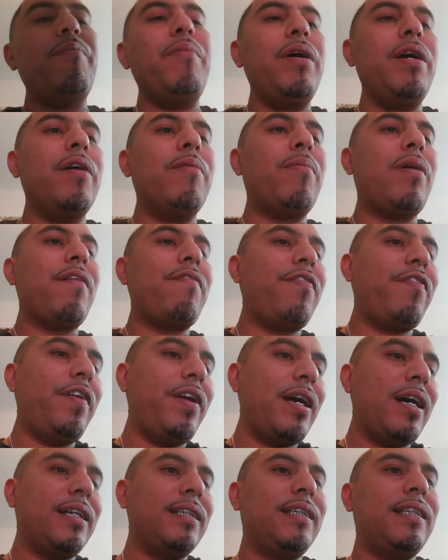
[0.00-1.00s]
Me and my
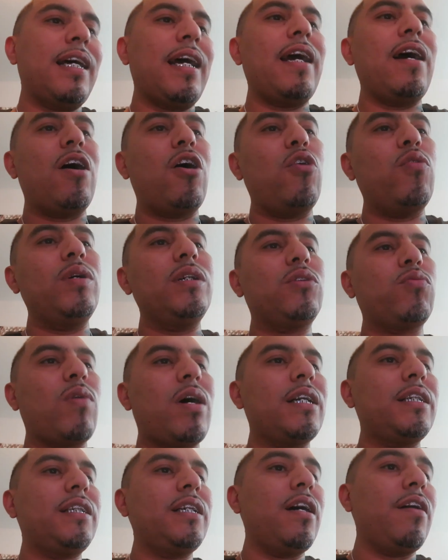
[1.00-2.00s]
fiance always
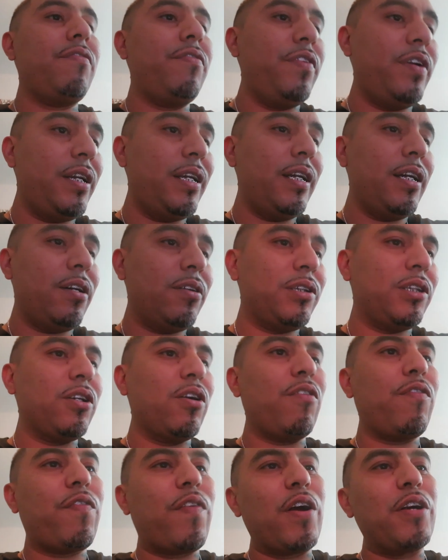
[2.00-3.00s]
watch y'all videos.
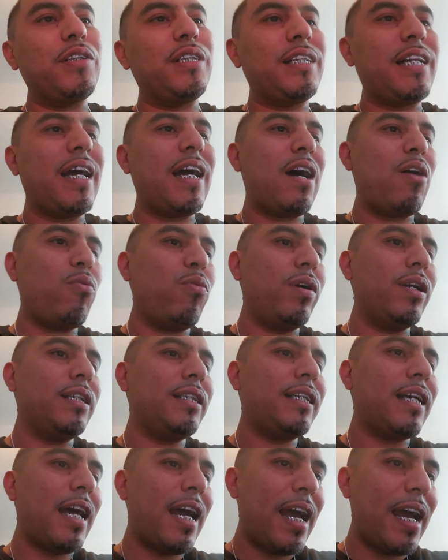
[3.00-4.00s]
So first thing I
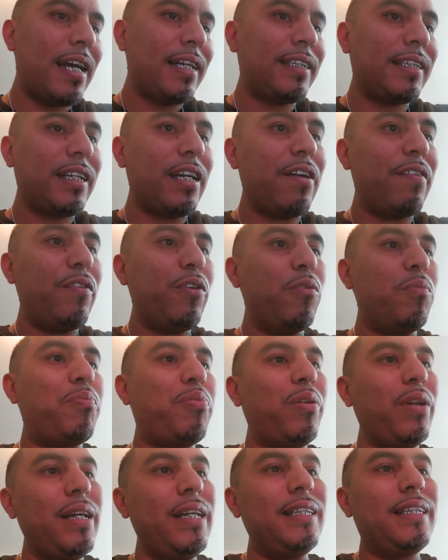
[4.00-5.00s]
wanted to ask, if you
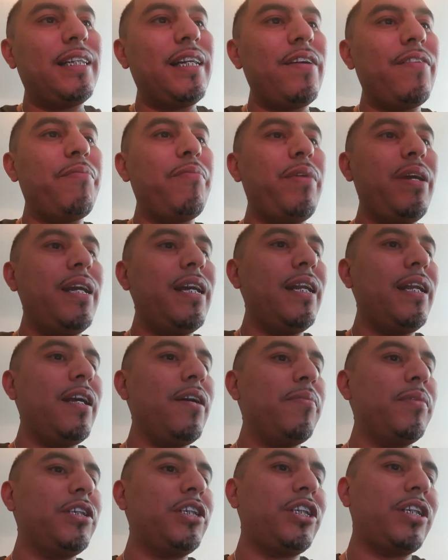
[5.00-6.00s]
please give me and
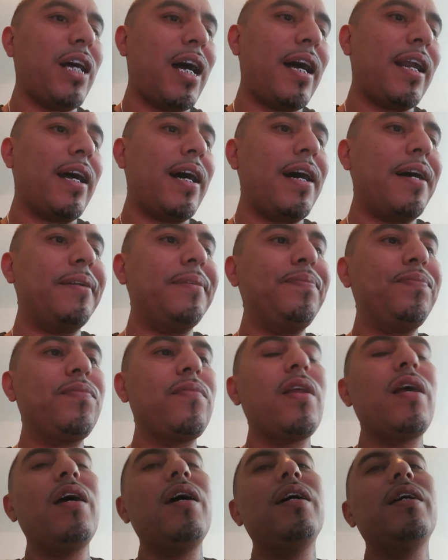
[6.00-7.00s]
him a shout out.
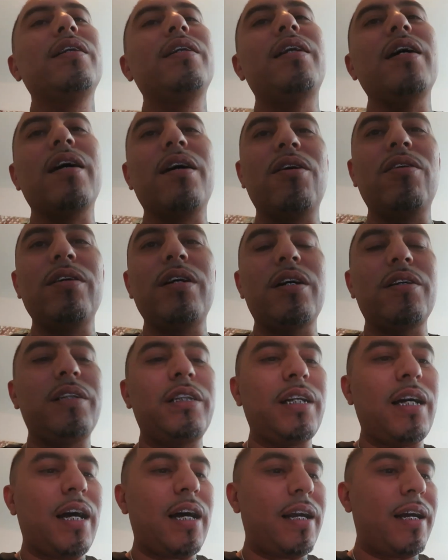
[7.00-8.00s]
There go your
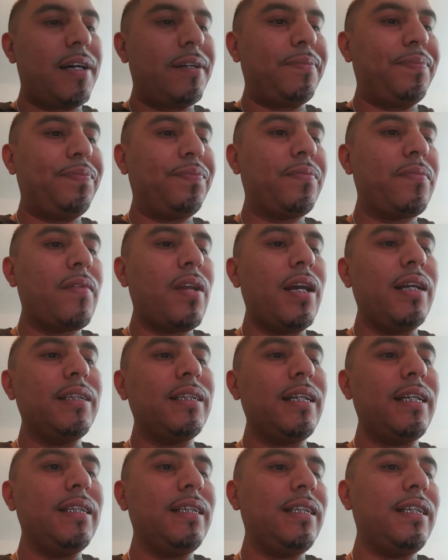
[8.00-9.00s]
shout out. His
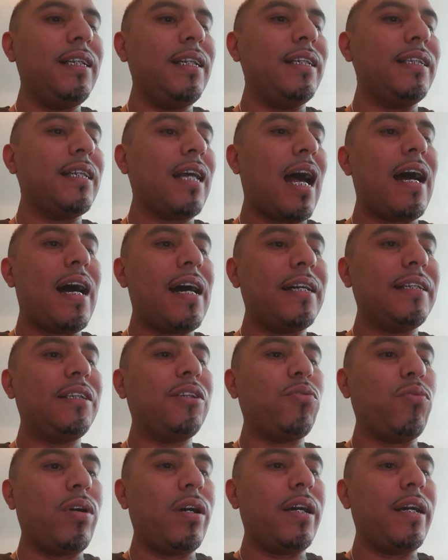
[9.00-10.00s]
Insta is I
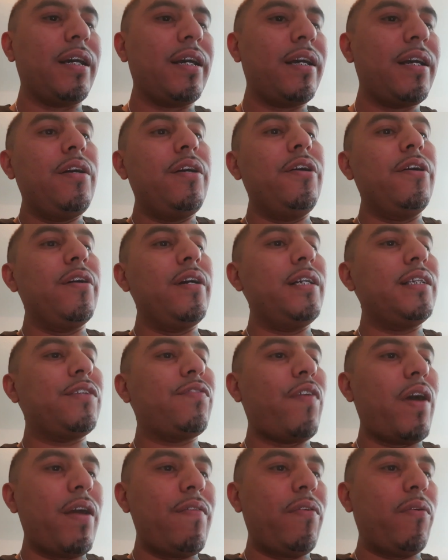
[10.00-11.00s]
Swang. You're his
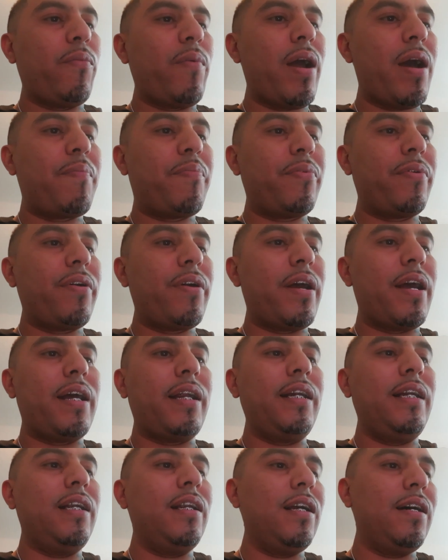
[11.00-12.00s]
favorite rapper
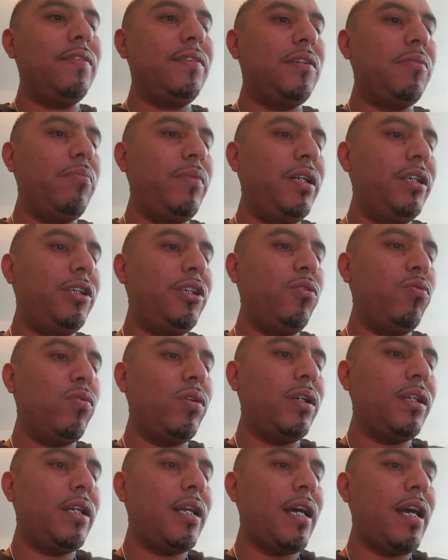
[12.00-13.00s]
and he'd love to meet you
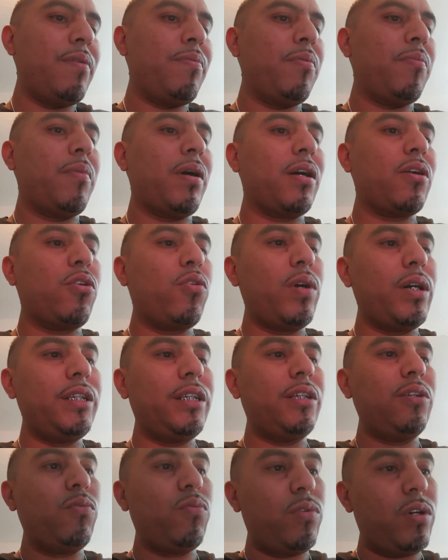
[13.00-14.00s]
one day. But my
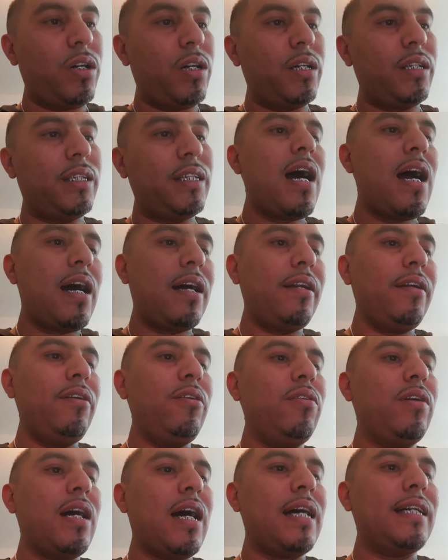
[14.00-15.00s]
question was, how do
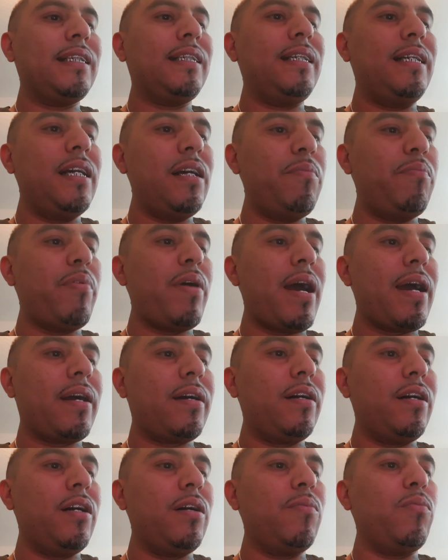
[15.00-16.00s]
you guys get
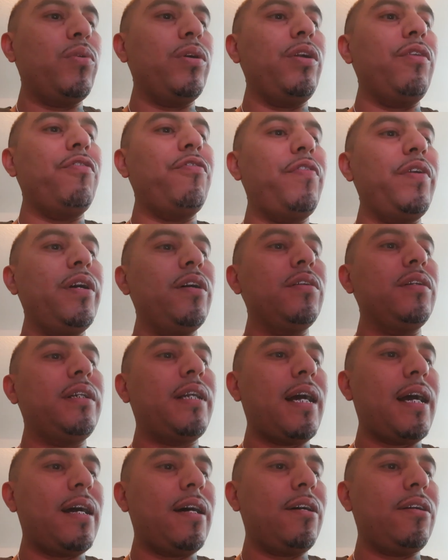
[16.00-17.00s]
back up when you feel
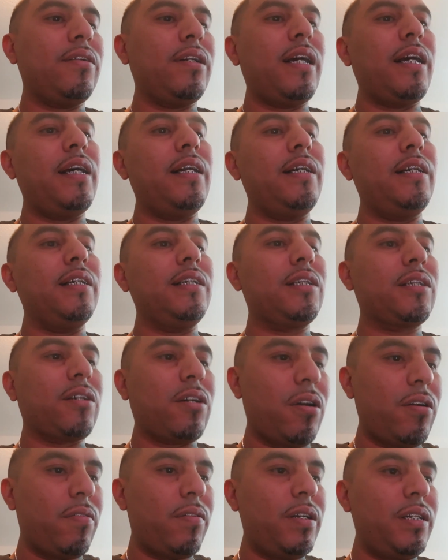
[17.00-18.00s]
down and
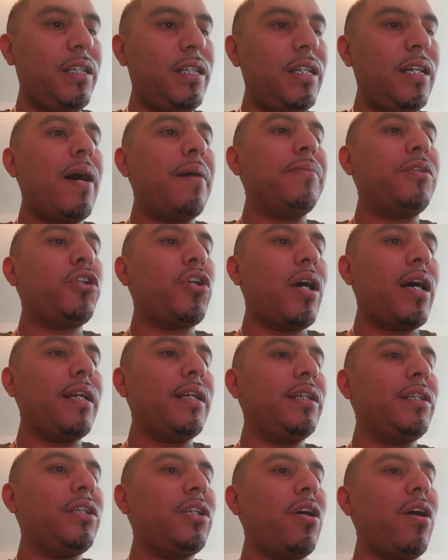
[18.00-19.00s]
discouraged? I'm trying
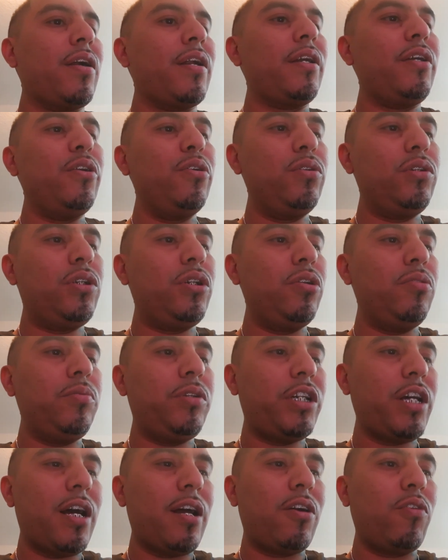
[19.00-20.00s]
to start a YouTube
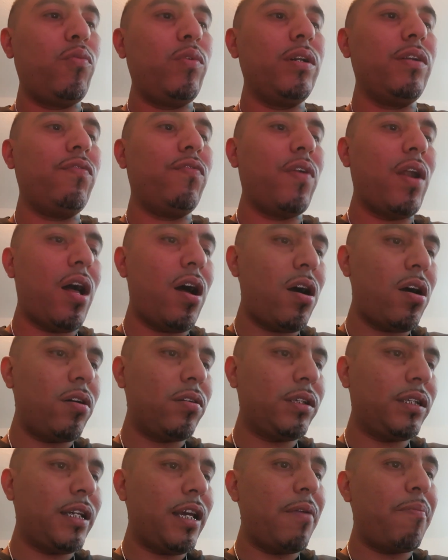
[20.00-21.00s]
channel with
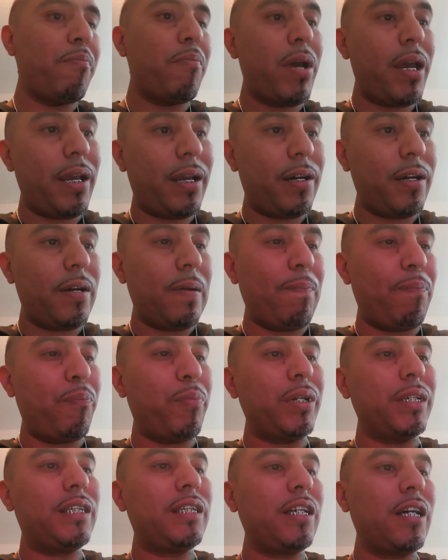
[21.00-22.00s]
vlogs and makeup,
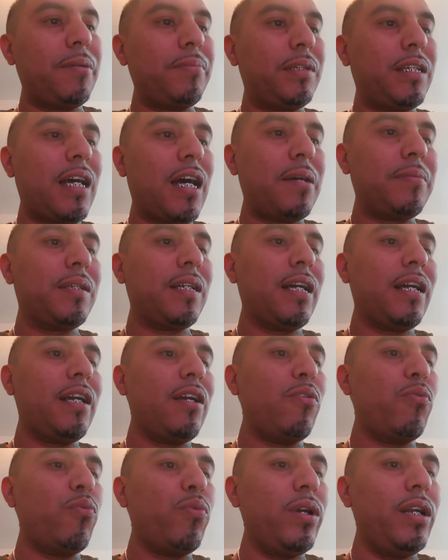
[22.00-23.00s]
but sometimes I
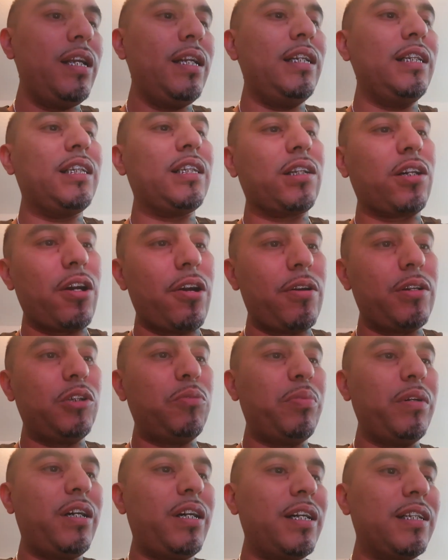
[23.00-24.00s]
get really
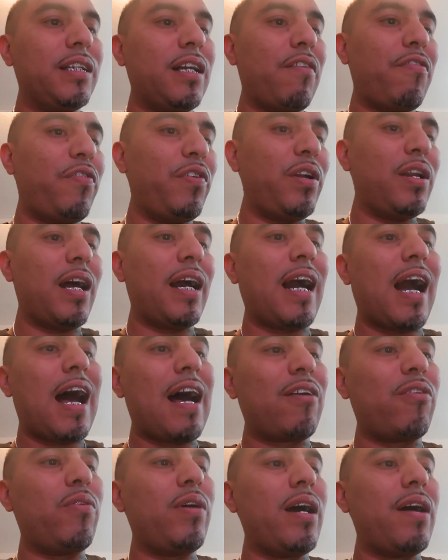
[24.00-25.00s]
discouraged because I feel like
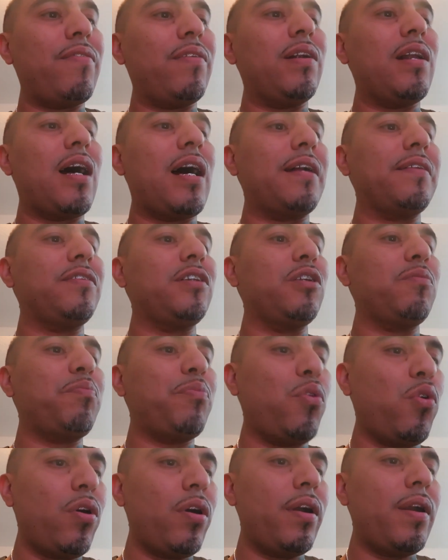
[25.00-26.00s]
I don't have a lot of
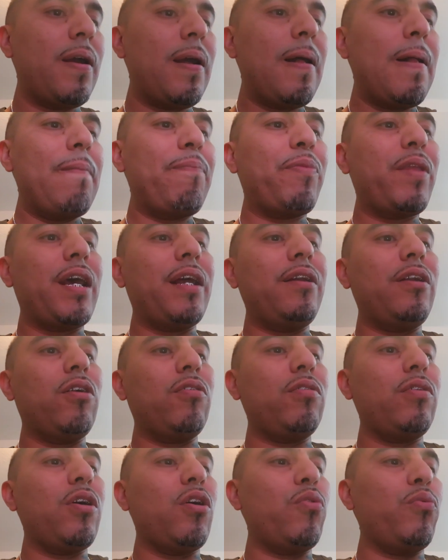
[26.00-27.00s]
support and
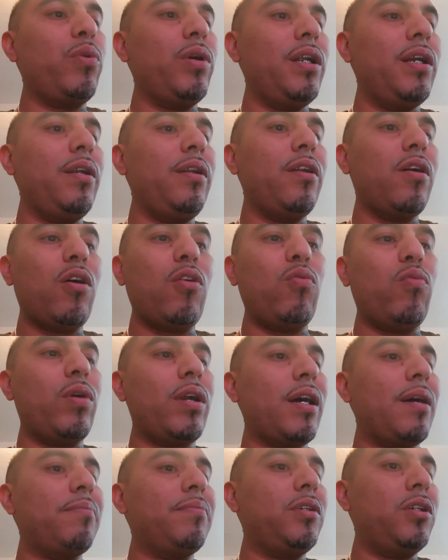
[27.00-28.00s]
don't really know
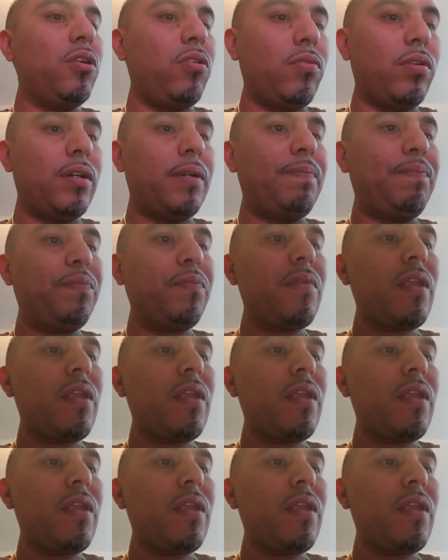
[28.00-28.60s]
what I'm doing.